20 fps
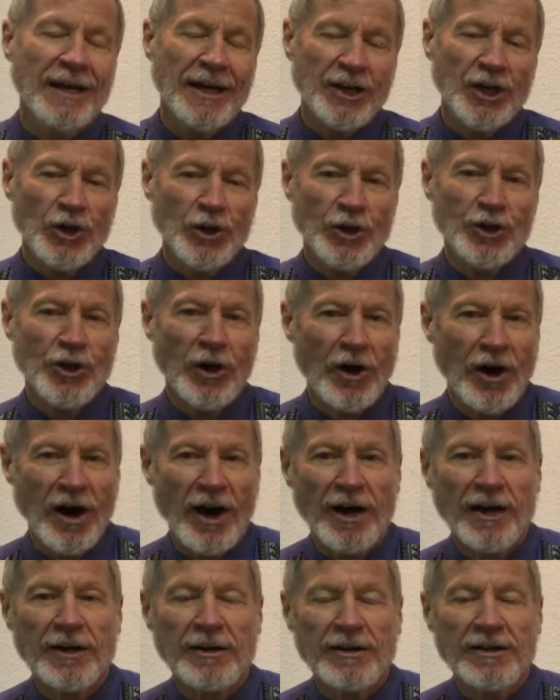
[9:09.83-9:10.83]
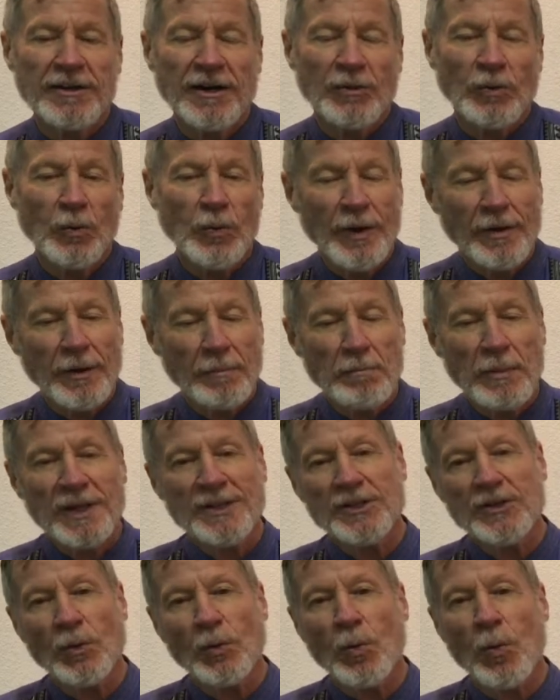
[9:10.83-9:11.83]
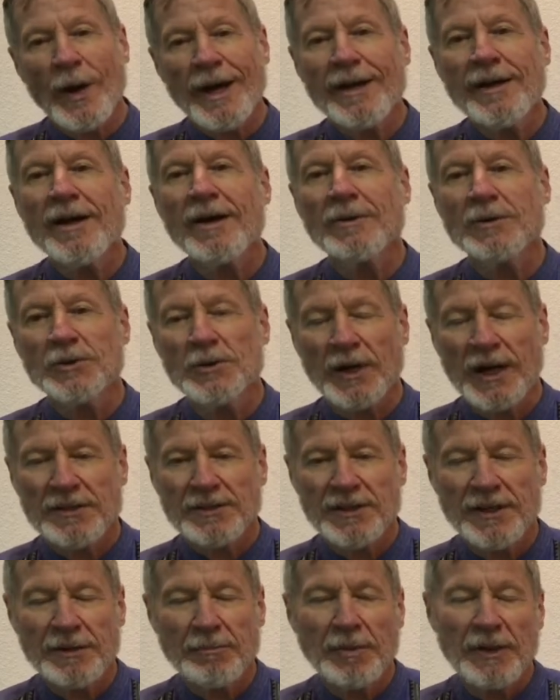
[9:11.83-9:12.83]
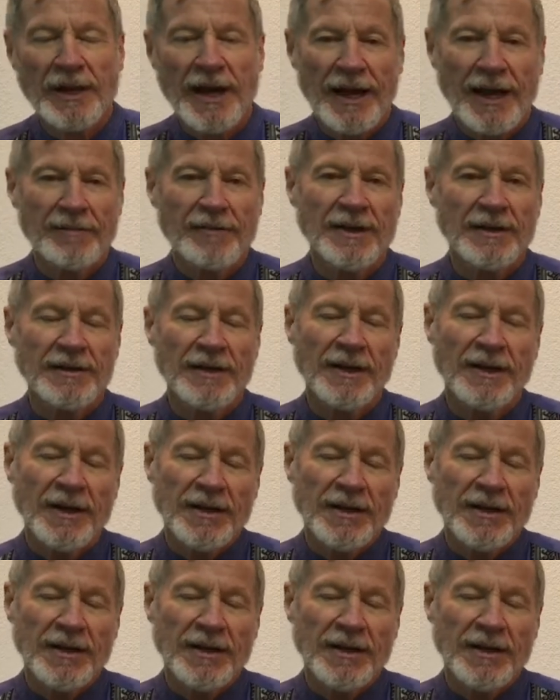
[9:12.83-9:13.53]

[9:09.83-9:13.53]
your talk with a bunch of window dressing, but having